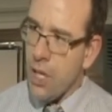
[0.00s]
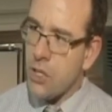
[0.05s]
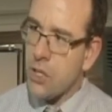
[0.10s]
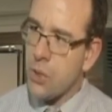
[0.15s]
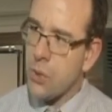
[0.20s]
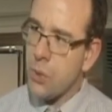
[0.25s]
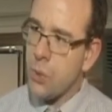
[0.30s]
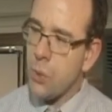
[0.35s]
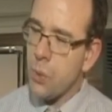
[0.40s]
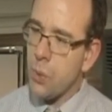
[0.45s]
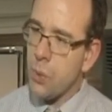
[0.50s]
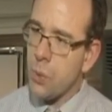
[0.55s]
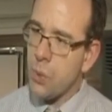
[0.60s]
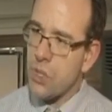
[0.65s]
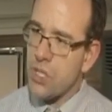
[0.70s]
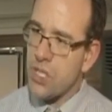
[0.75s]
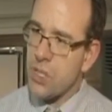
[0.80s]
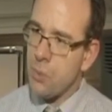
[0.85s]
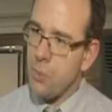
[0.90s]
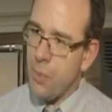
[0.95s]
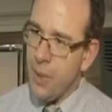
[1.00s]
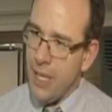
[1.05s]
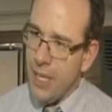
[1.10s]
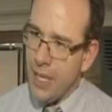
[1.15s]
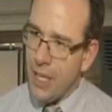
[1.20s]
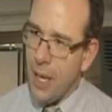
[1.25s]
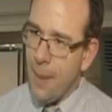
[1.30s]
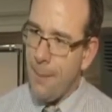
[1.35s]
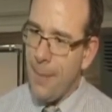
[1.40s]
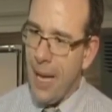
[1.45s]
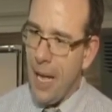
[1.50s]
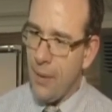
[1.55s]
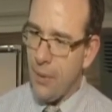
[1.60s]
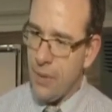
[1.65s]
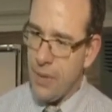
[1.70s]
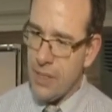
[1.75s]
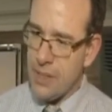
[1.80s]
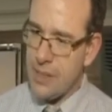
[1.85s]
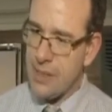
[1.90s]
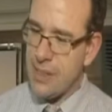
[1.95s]
to speak
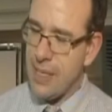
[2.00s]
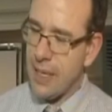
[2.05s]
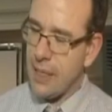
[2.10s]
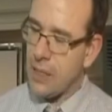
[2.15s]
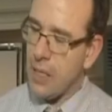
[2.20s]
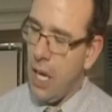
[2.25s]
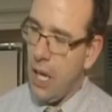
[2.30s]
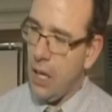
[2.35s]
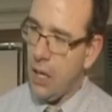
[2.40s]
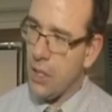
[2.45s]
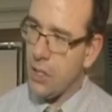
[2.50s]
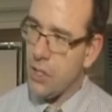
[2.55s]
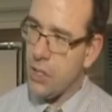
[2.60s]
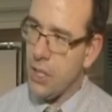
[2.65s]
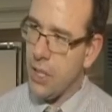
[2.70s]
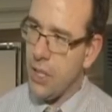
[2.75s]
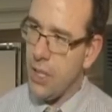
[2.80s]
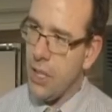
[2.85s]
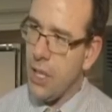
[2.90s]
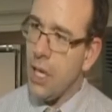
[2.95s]
about this technology